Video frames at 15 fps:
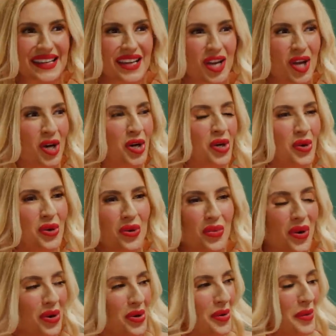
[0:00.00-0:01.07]
It works. Who, who
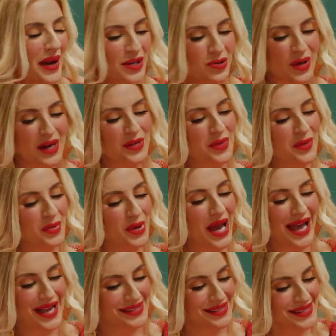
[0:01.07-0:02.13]
am I trying to
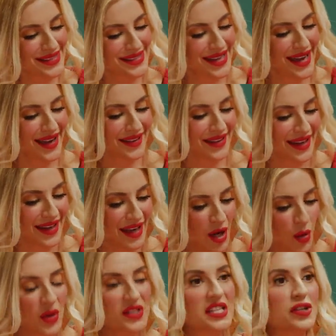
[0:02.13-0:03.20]
impress? Yeah. Exactly. I,
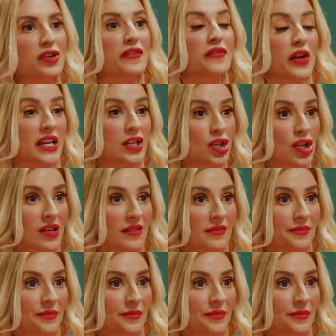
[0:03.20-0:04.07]
What's in your fridge?